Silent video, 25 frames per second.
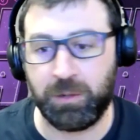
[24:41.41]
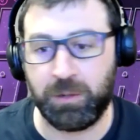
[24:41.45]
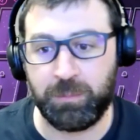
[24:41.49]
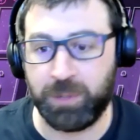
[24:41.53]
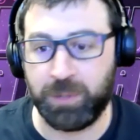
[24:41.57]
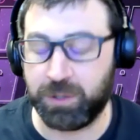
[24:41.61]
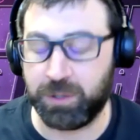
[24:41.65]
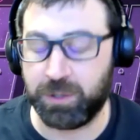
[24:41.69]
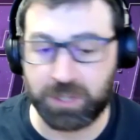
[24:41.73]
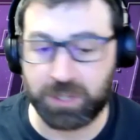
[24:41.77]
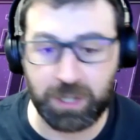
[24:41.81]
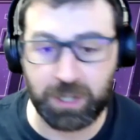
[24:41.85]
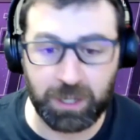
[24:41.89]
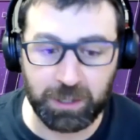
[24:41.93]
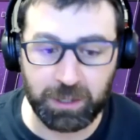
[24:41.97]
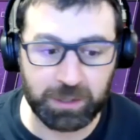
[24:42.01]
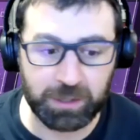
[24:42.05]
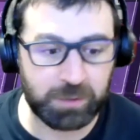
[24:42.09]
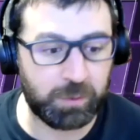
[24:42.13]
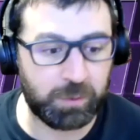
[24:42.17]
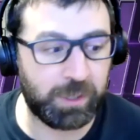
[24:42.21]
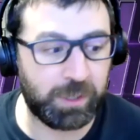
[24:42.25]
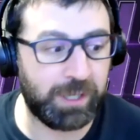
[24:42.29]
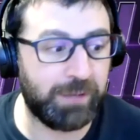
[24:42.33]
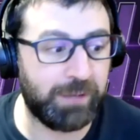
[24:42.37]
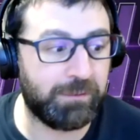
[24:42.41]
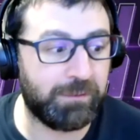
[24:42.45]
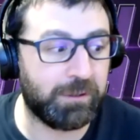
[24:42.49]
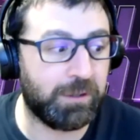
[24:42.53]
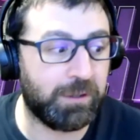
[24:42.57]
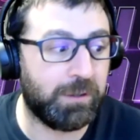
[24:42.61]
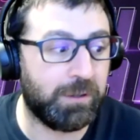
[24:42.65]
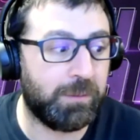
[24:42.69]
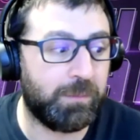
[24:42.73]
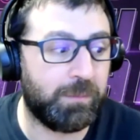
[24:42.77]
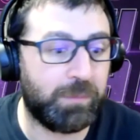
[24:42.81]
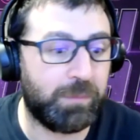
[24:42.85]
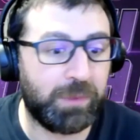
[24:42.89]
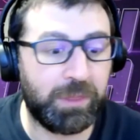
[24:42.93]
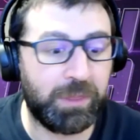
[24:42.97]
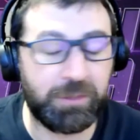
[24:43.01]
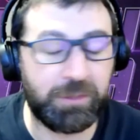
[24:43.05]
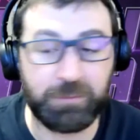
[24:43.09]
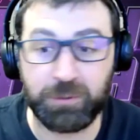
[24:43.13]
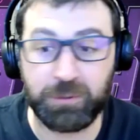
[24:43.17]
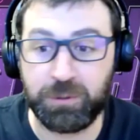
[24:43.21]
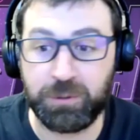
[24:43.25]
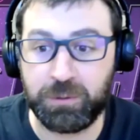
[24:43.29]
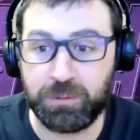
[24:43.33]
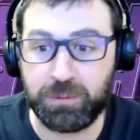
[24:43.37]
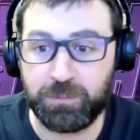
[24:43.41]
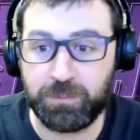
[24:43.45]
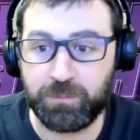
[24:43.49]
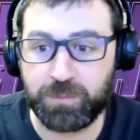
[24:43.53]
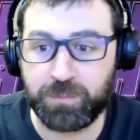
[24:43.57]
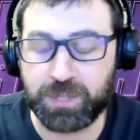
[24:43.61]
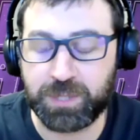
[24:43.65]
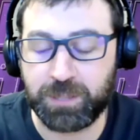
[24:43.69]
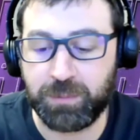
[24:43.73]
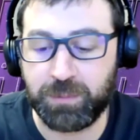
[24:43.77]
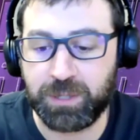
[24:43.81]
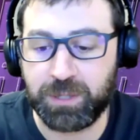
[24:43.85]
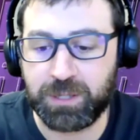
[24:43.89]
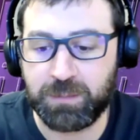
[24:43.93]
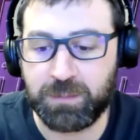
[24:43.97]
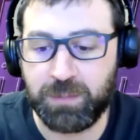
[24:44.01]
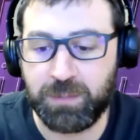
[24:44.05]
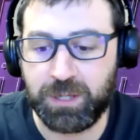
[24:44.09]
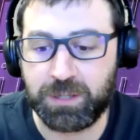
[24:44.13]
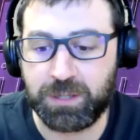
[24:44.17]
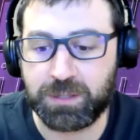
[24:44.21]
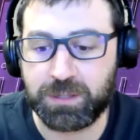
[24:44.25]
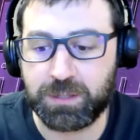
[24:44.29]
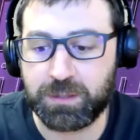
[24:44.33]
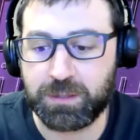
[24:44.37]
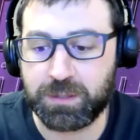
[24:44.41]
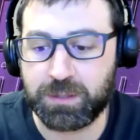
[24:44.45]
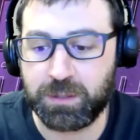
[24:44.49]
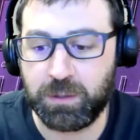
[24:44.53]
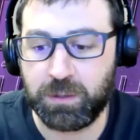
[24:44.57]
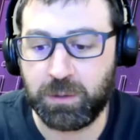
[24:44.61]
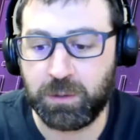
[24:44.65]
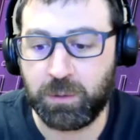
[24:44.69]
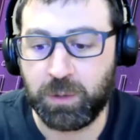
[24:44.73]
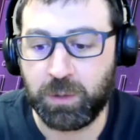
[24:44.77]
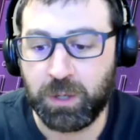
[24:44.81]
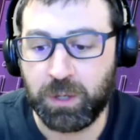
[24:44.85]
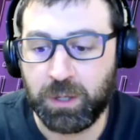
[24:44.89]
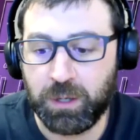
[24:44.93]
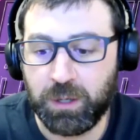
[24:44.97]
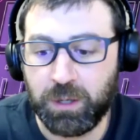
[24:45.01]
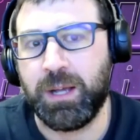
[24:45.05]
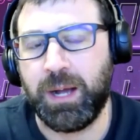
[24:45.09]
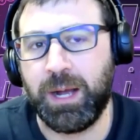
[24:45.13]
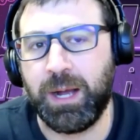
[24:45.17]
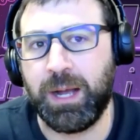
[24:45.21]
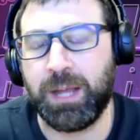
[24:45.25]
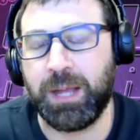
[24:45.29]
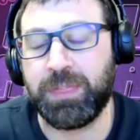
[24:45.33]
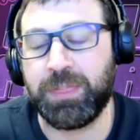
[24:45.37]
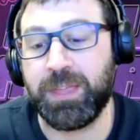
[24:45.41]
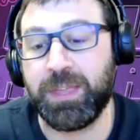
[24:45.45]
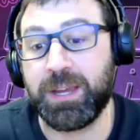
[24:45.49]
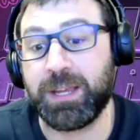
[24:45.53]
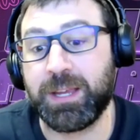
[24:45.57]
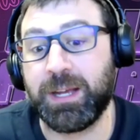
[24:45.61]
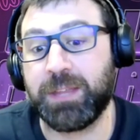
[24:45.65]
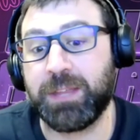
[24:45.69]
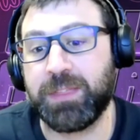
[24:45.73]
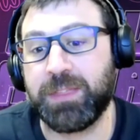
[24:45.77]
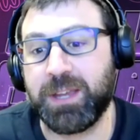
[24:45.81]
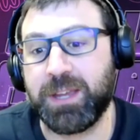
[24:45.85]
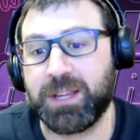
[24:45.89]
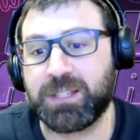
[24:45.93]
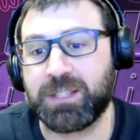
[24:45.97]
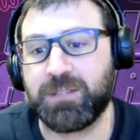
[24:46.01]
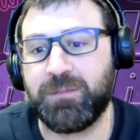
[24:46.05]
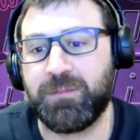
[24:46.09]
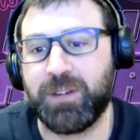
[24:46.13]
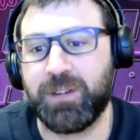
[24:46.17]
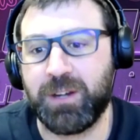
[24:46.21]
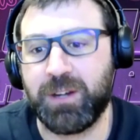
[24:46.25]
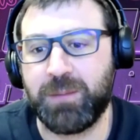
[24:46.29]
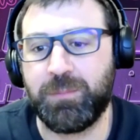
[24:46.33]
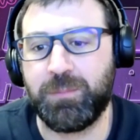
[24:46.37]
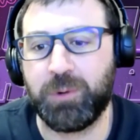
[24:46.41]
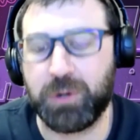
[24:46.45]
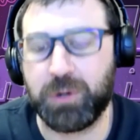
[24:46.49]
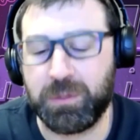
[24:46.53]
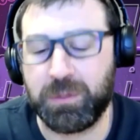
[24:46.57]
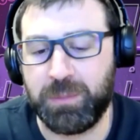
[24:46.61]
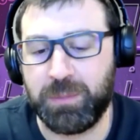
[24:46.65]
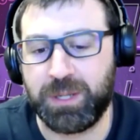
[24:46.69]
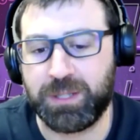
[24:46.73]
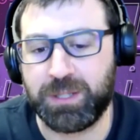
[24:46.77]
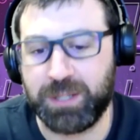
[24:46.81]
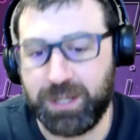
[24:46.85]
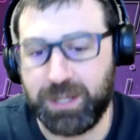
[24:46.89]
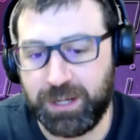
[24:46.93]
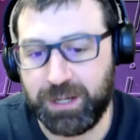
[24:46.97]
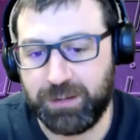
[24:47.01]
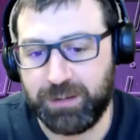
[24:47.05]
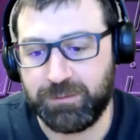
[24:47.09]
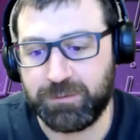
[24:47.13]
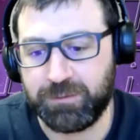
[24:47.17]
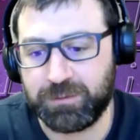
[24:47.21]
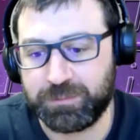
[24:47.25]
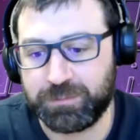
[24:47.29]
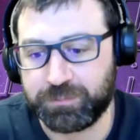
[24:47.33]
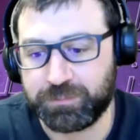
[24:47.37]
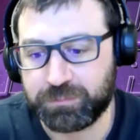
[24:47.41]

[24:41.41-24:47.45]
post college, whatever, through some of these meets. So I think it's a very important meet to have.